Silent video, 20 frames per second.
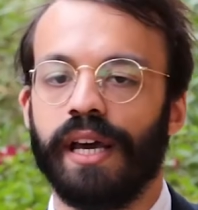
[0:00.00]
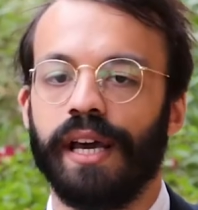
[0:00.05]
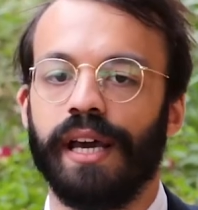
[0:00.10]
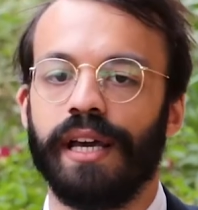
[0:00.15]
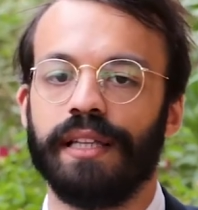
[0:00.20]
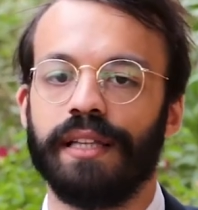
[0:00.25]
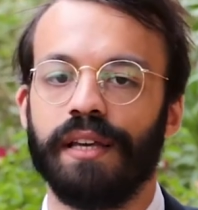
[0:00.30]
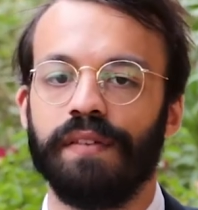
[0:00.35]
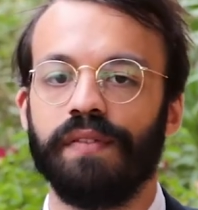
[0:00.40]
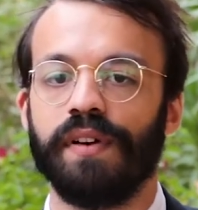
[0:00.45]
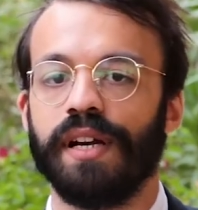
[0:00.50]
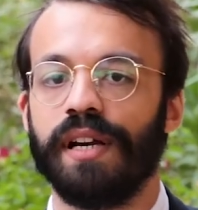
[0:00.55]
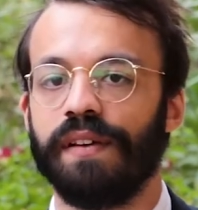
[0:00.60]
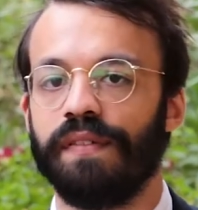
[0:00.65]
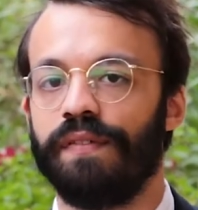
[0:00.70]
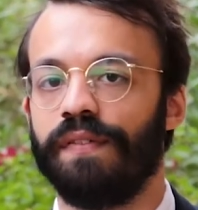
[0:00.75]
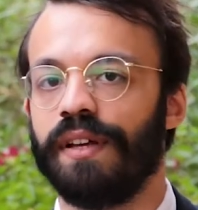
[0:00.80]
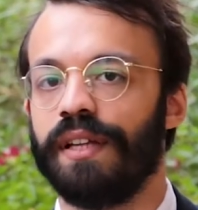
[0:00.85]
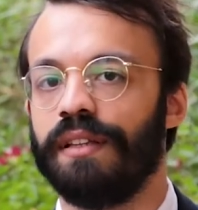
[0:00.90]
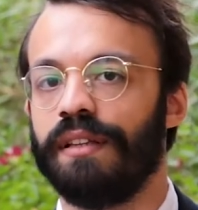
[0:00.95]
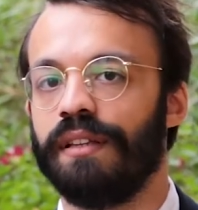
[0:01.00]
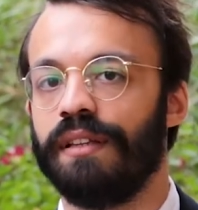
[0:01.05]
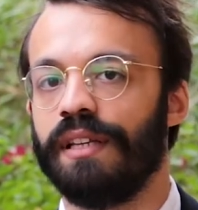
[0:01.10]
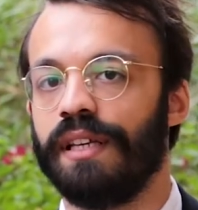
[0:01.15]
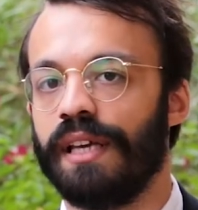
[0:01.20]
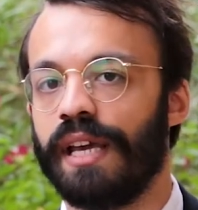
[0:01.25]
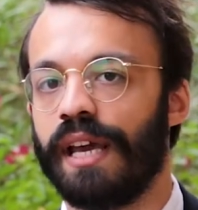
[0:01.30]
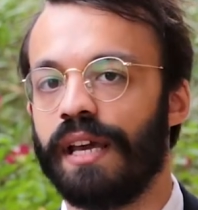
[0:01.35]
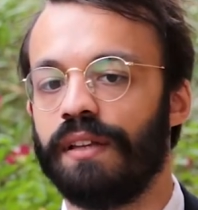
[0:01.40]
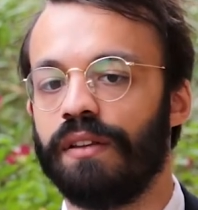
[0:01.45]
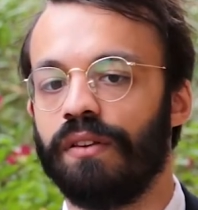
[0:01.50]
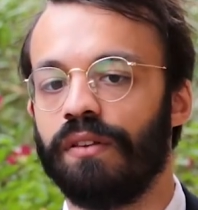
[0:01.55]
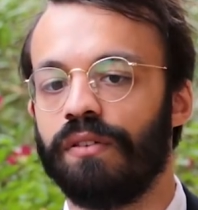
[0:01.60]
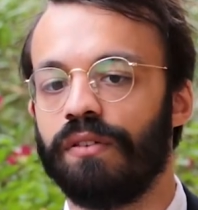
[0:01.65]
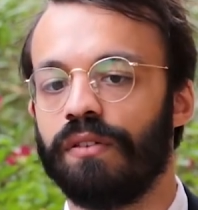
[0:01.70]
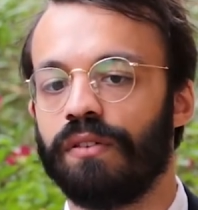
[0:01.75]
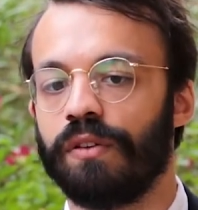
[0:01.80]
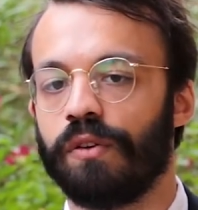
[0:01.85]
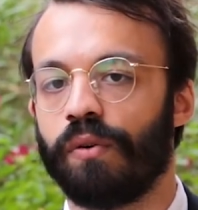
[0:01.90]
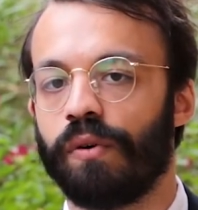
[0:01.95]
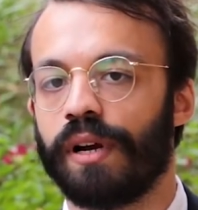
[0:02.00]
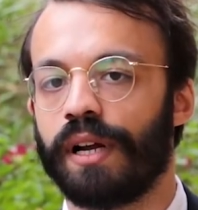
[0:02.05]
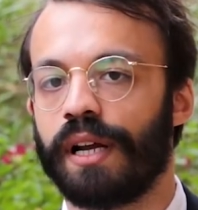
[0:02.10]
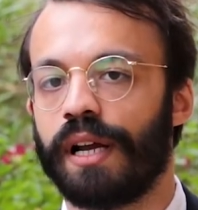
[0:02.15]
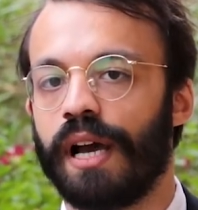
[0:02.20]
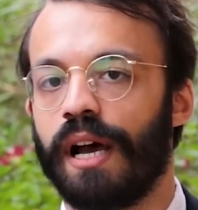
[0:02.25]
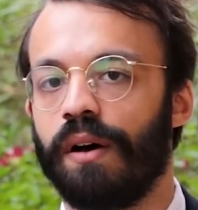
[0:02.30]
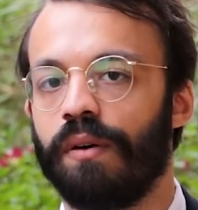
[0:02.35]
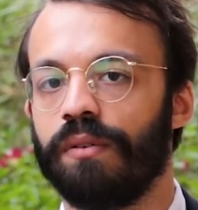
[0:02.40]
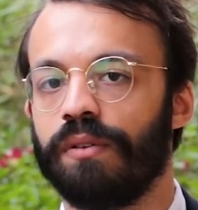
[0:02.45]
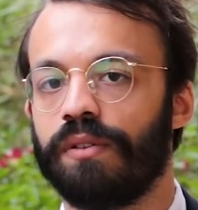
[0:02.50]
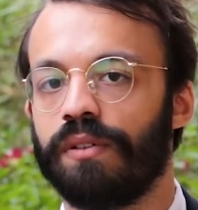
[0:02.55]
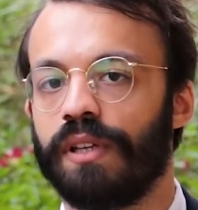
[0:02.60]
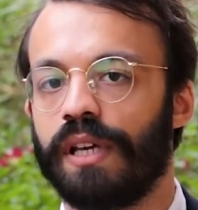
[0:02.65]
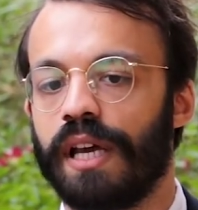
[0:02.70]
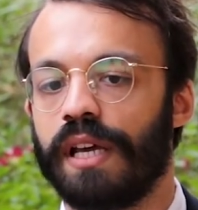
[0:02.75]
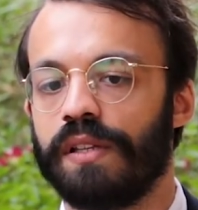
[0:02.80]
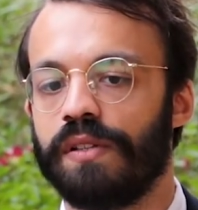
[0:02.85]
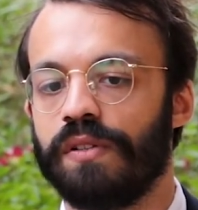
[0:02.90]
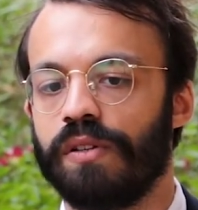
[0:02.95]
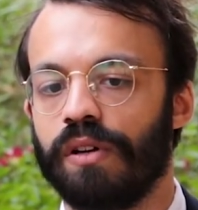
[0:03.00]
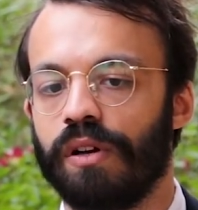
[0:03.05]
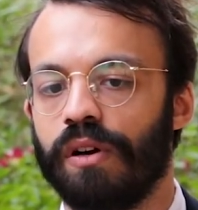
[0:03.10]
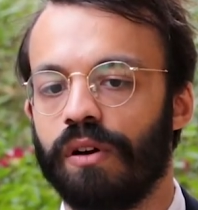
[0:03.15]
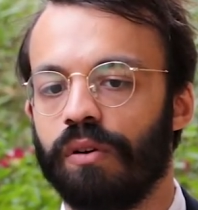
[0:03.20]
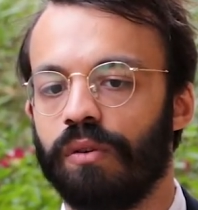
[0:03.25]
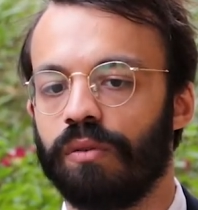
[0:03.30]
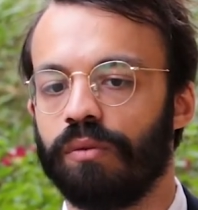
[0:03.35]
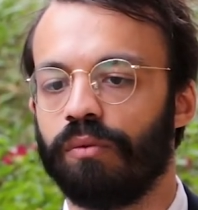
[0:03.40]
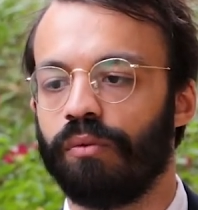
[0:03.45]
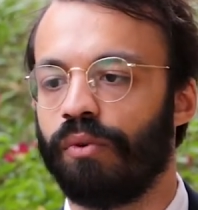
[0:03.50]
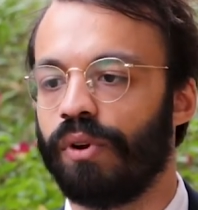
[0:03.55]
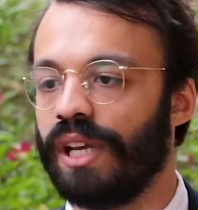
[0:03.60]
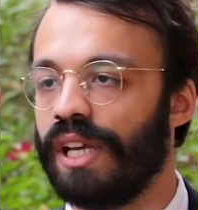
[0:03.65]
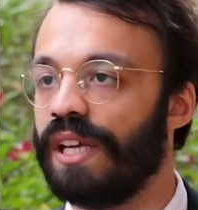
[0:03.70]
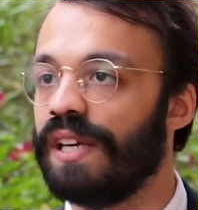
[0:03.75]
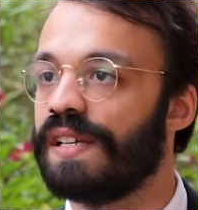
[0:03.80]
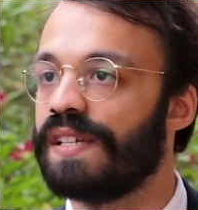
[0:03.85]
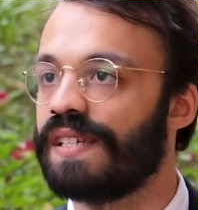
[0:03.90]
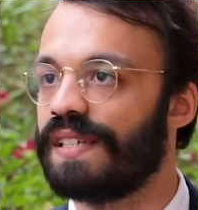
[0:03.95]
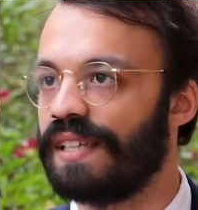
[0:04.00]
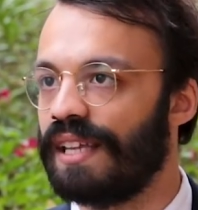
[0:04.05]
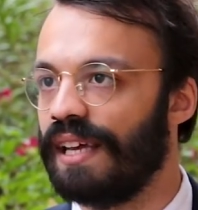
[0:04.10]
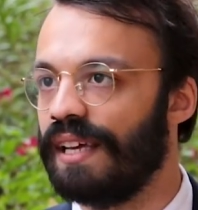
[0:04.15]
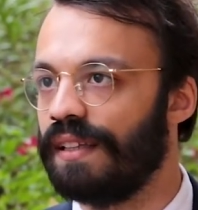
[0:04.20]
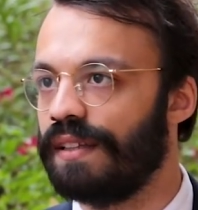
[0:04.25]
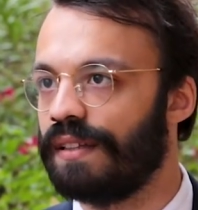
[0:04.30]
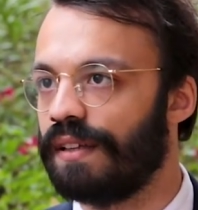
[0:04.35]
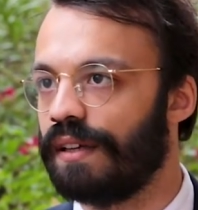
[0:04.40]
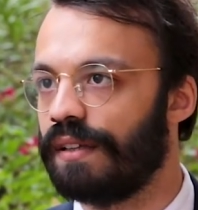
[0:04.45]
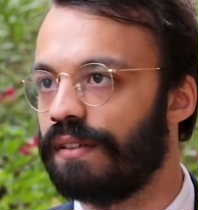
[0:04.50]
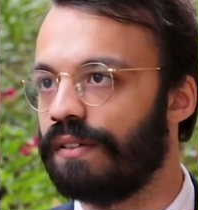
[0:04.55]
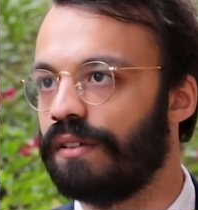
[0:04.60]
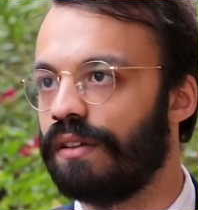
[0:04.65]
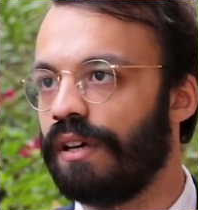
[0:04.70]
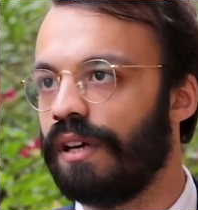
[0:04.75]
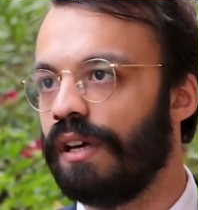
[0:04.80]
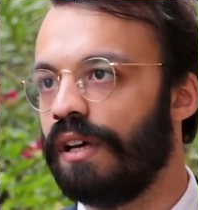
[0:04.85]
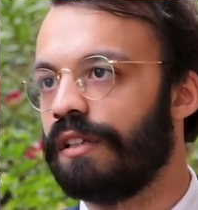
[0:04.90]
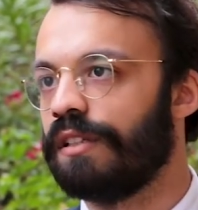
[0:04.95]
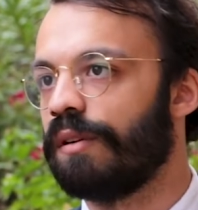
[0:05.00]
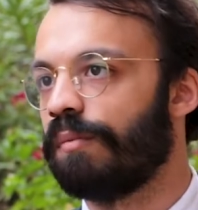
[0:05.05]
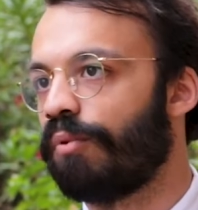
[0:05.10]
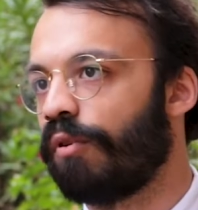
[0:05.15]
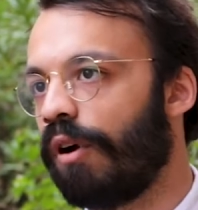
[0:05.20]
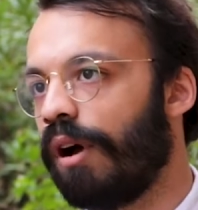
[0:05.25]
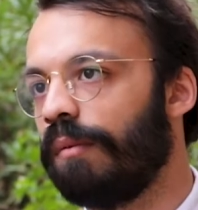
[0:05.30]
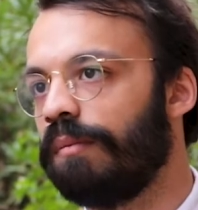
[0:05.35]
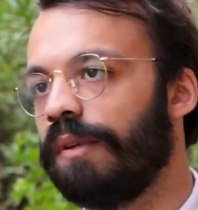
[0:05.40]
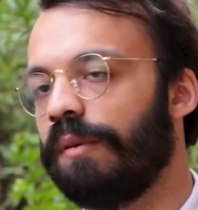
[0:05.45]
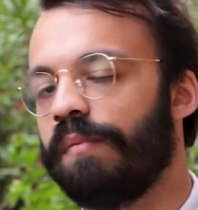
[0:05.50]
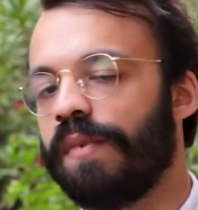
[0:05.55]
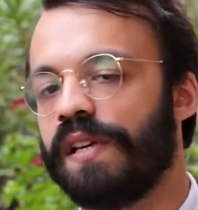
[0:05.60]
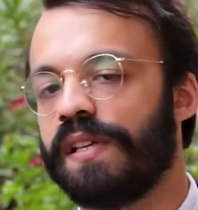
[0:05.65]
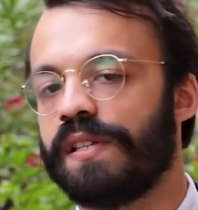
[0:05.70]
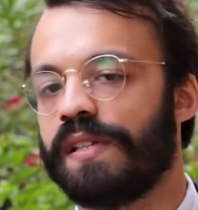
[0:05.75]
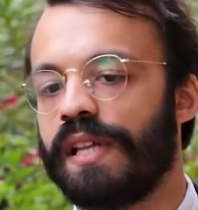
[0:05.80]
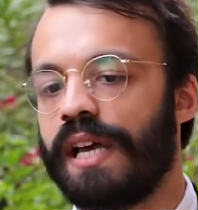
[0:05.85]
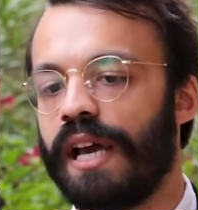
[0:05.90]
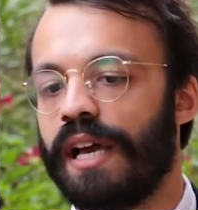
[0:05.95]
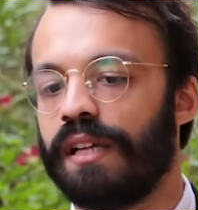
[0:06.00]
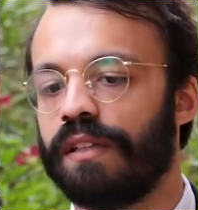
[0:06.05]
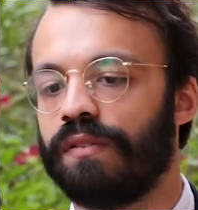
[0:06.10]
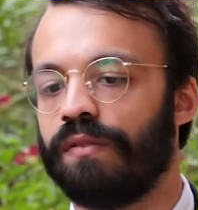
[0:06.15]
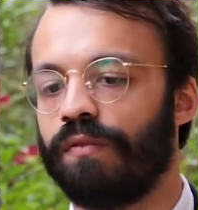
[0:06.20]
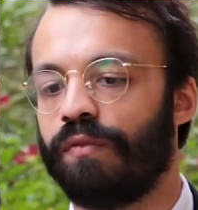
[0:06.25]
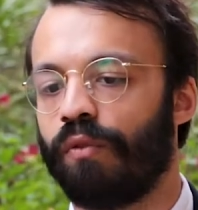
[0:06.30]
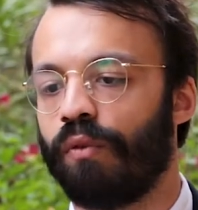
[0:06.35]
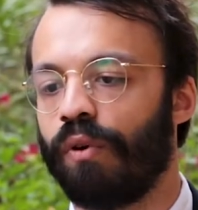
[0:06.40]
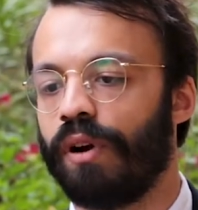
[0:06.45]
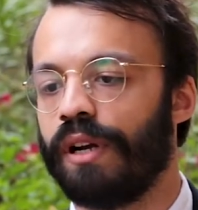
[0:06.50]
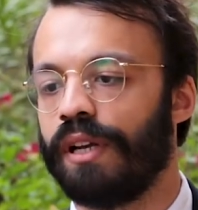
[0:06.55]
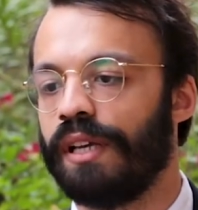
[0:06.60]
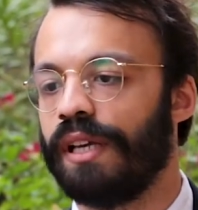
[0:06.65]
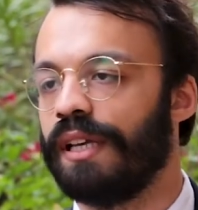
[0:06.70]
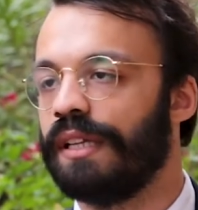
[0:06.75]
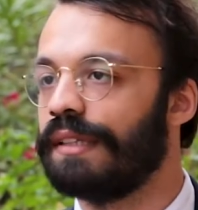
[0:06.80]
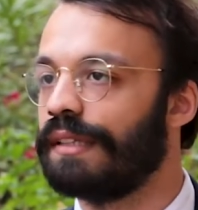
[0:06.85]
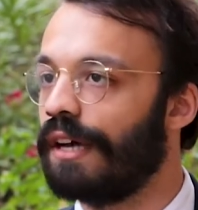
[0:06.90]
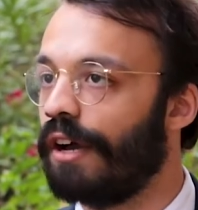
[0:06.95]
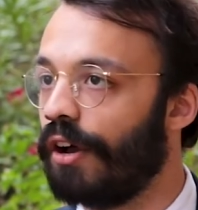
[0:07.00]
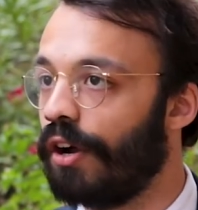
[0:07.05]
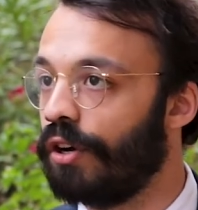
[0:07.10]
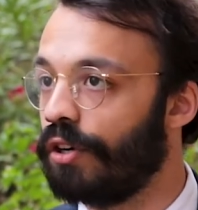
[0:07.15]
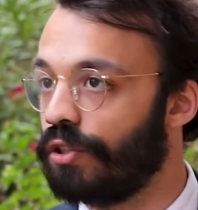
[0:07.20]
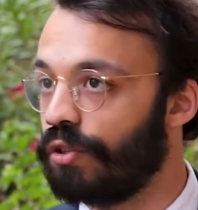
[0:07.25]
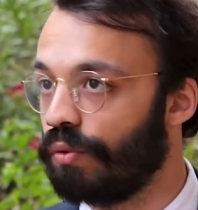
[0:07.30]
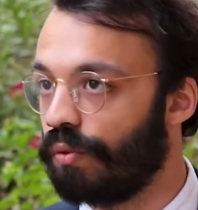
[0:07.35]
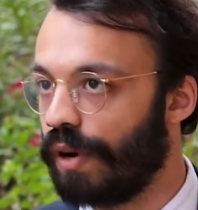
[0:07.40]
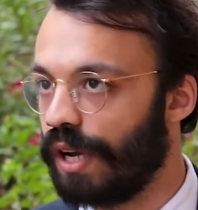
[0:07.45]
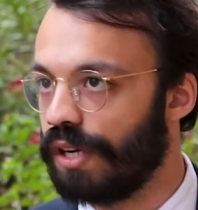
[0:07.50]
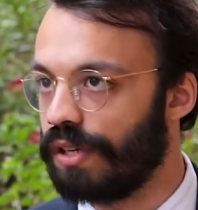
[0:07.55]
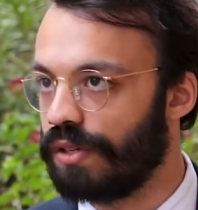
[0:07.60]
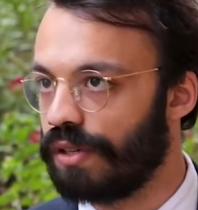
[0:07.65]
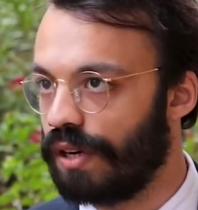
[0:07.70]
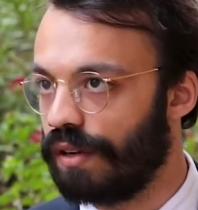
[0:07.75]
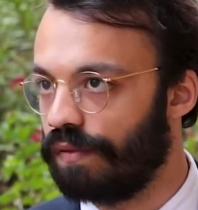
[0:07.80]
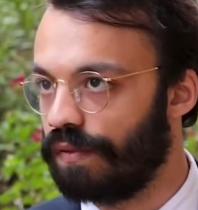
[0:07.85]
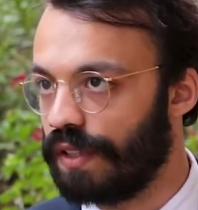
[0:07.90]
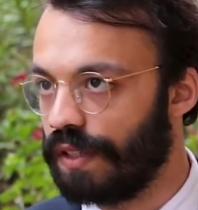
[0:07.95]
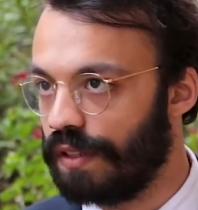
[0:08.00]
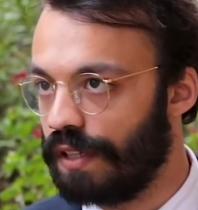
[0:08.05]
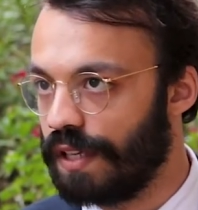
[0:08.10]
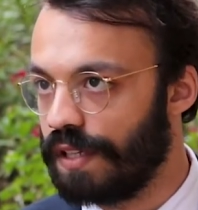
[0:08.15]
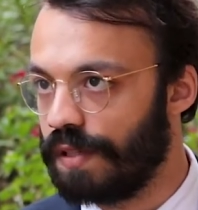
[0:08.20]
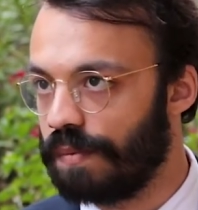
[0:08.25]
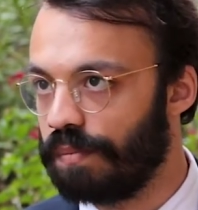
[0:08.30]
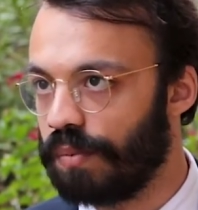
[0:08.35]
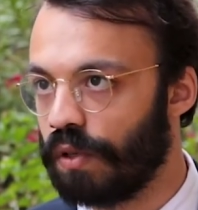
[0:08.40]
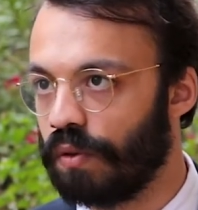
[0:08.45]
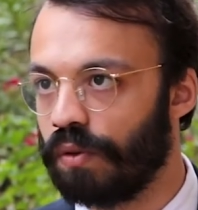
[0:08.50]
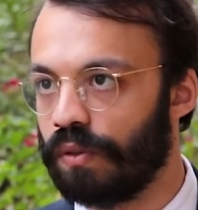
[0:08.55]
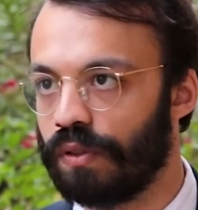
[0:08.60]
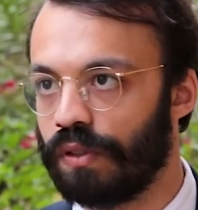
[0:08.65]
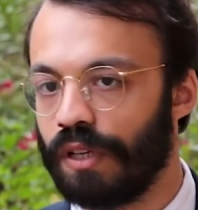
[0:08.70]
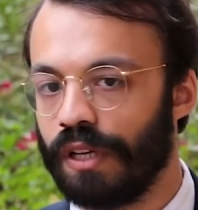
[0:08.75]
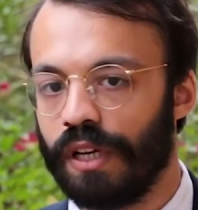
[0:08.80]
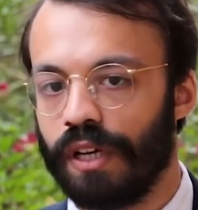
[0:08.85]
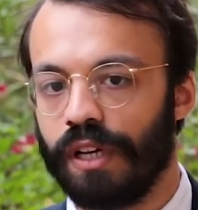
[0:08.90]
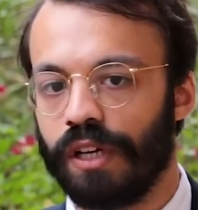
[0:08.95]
And even if in the end your account gets, you know, reinstated, the problem is that for the entire duration of the dispute,